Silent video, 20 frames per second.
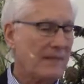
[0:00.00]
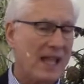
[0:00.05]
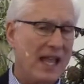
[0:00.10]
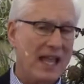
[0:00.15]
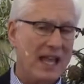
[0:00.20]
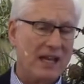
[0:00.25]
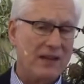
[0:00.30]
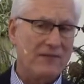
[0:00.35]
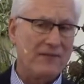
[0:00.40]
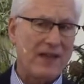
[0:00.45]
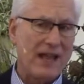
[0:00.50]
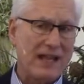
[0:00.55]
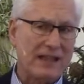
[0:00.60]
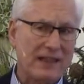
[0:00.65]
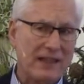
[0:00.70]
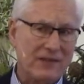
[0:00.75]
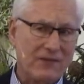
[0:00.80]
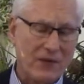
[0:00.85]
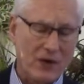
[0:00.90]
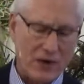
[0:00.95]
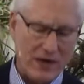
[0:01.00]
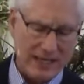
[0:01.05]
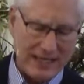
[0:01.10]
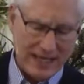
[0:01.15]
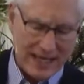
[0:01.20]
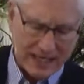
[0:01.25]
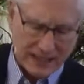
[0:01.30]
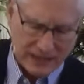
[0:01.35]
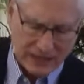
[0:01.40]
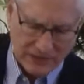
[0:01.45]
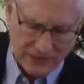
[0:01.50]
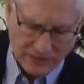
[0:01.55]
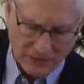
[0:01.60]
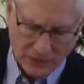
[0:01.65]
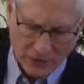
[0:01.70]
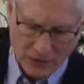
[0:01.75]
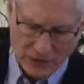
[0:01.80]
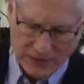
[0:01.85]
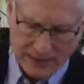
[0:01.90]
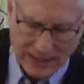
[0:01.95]
And in fact, the very next
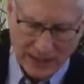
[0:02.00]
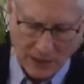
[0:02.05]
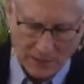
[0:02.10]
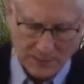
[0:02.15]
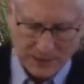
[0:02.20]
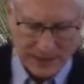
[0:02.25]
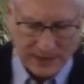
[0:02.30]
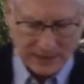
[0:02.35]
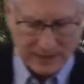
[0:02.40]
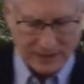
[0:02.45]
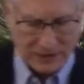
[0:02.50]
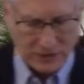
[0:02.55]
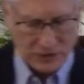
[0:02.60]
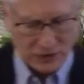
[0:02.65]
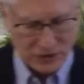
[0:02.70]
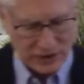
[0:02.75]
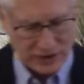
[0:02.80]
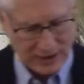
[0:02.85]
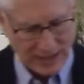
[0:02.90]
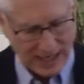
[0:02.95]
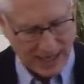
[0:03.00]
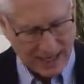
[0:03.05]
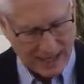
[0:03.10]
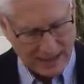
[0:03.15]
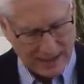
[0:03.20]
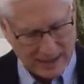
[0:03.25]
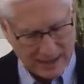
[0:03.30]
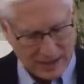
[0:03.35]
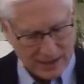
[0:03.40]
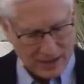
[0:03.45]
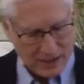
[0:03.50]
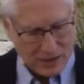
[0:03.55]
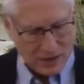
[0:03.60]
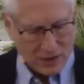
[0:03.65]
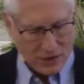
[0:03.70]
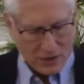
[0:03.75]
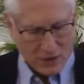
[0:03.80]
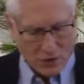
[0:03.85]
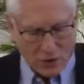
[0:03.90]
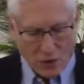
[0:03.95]
verse helps us understand
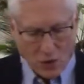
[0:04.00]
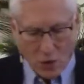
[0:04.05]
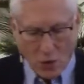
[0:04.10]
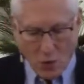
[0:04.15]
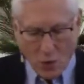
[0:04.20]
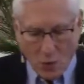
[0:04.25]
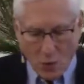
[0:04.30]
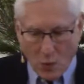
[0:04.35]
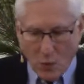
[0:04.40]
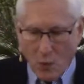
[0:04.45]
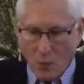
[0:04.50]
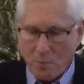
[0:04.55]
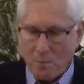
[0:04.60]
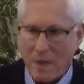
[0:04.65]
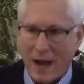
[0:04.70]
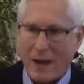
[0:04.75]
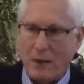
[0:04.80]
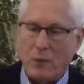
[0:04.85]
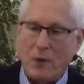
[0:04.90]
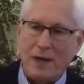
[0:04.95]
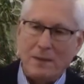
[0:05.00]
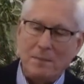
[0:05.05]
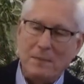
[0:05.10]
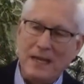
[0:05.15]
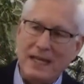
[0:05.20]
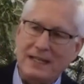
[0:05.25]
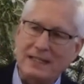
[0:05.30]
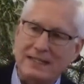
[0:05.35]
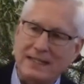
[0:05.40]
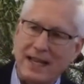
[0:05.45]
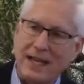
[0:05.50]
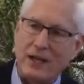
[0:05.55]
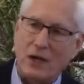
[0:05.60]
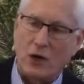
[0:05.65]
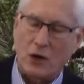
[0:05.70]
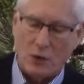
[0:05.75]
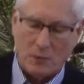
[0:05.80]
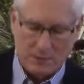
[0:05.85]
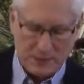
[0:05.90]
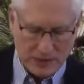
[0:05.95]
by what means they
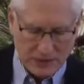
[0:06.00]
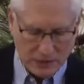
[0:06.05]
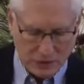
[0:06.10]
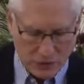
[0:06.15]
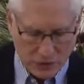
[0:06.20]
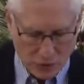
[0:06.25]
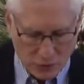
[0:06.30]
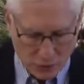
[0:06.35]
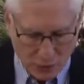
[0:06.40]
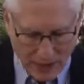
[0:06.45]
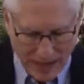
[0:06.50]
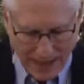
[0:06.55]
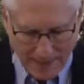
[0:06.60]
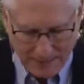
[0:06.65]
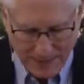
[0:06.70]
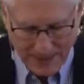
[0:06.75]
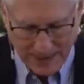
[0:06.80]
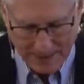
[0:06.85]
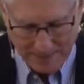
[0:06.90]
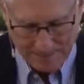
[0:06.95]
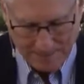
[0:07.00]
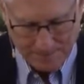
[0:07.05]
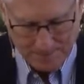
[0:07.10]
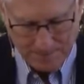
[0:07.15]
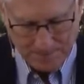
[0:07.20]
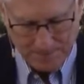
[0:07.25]
hoped to trap him.